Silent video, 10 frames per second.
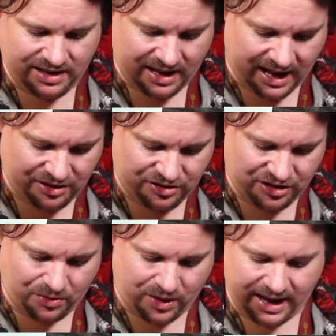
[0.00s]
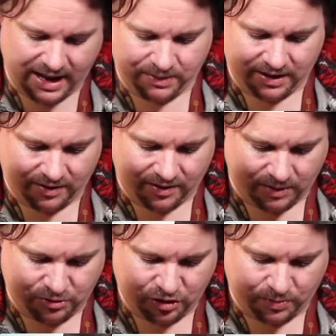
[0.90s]
And she's quite happy that I'm
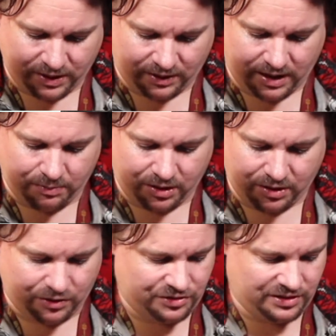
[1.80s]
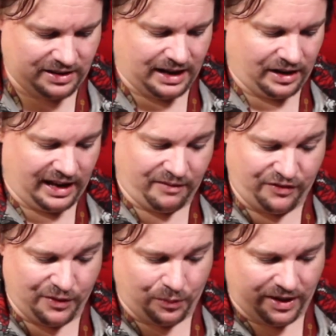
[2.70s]
shopping there because, and I get
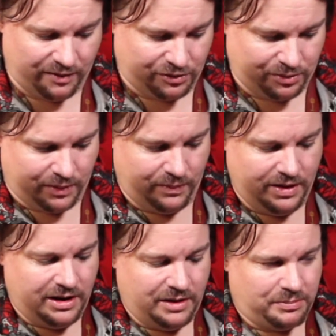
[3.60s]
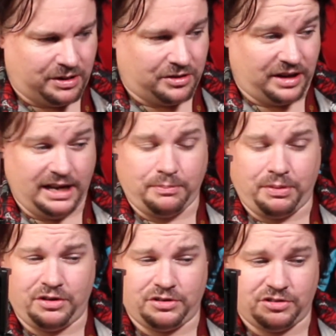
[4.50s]
fuel there as well, because any
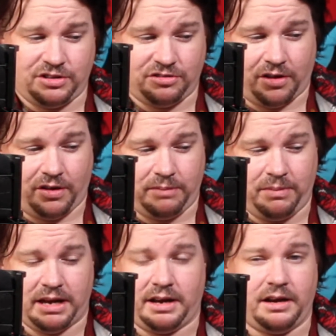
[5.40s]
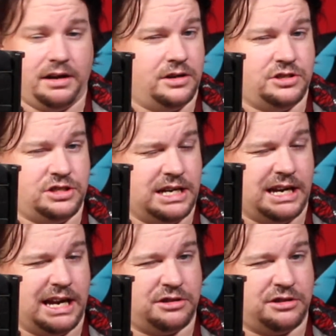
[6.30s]
purchases that I make, she gets